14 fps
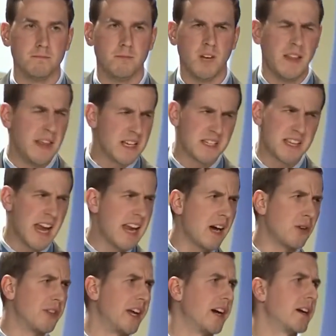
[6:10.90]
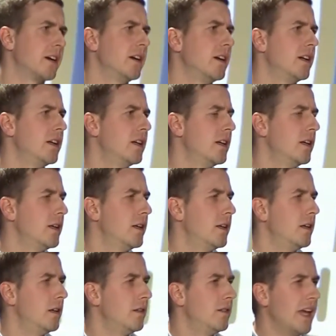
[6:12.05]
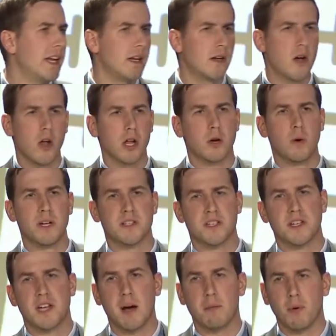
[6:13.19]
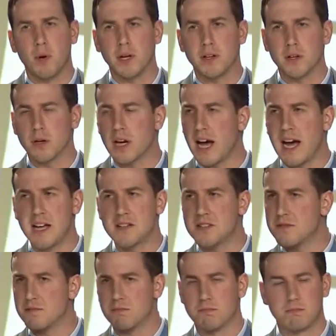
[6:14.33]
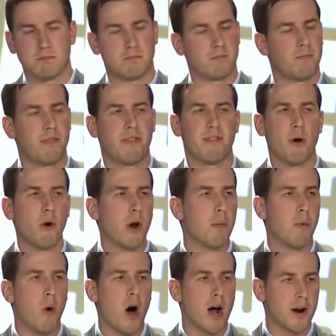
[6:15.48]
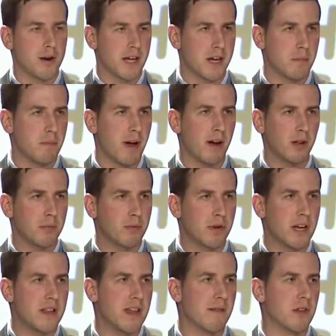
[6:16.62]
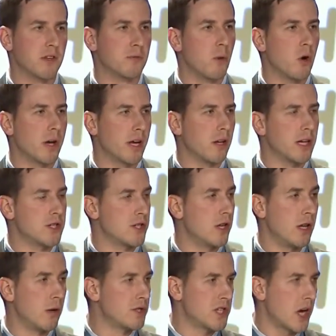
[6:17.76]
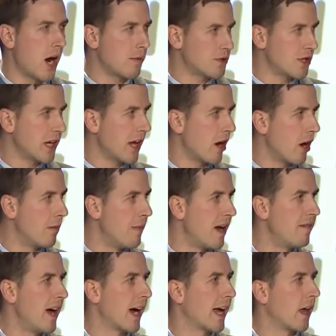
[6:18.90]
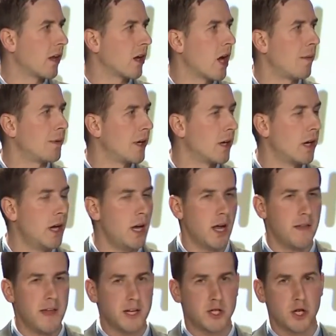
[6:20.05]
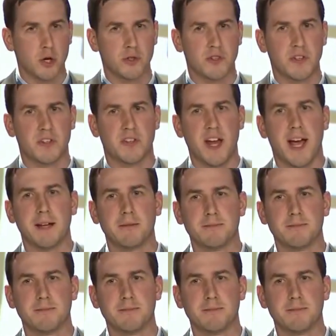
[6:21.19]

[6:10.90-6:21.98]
And they stayed out there. They didn't call it quits at that point. There were guys throwing up water. They could barely breathe them in the smoke inhalation. And there was the option to get on a medevac helicopter, and they chose to stay.